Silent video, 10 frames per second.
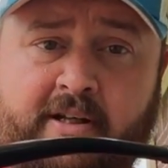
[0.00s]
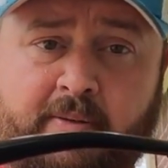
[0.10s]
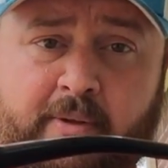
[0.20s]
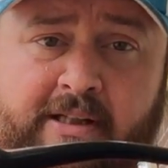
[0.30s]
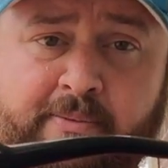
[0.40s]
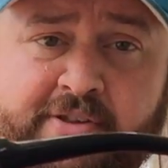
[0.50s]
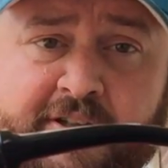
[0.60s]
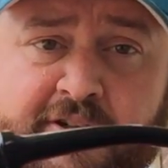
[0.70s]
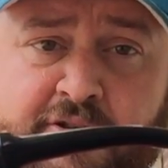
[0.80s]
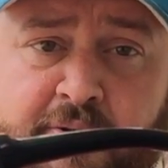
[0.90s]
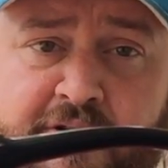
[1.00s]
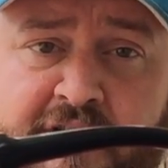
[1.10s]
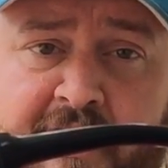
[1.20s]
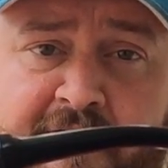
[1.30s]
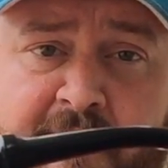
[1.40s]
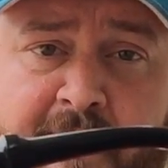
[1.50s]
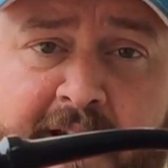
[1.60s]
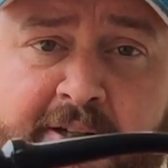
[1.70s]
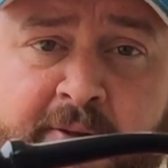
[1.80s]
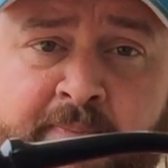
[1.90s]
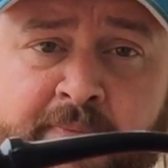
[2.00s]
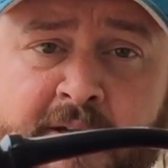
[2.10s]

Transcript: Uh, while I was there at Georgetown Tobacco.